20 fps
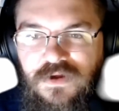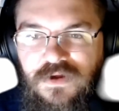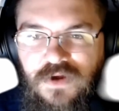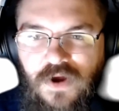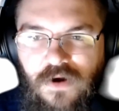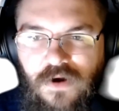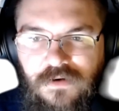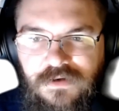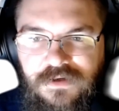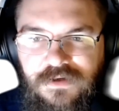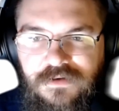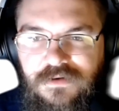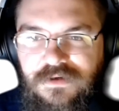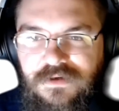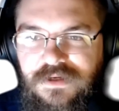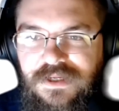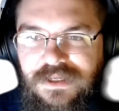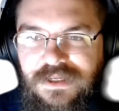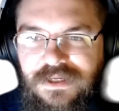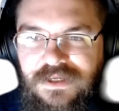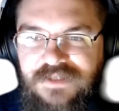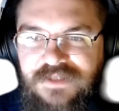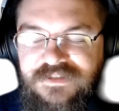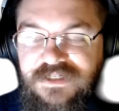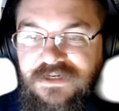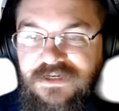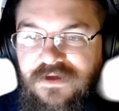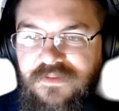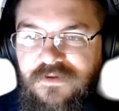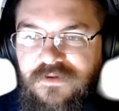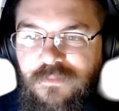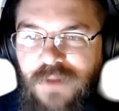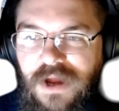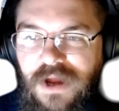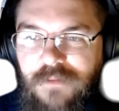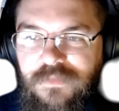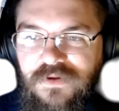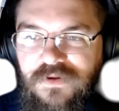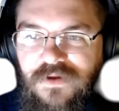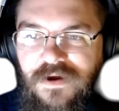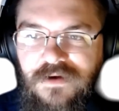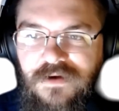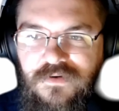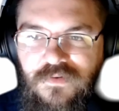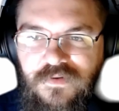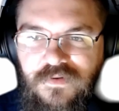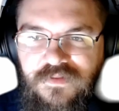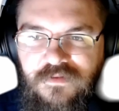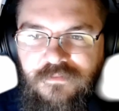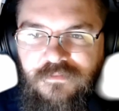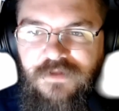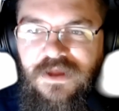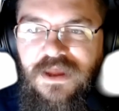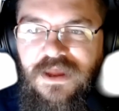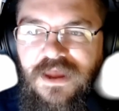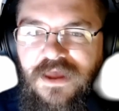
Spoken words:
CART is another popular algorithm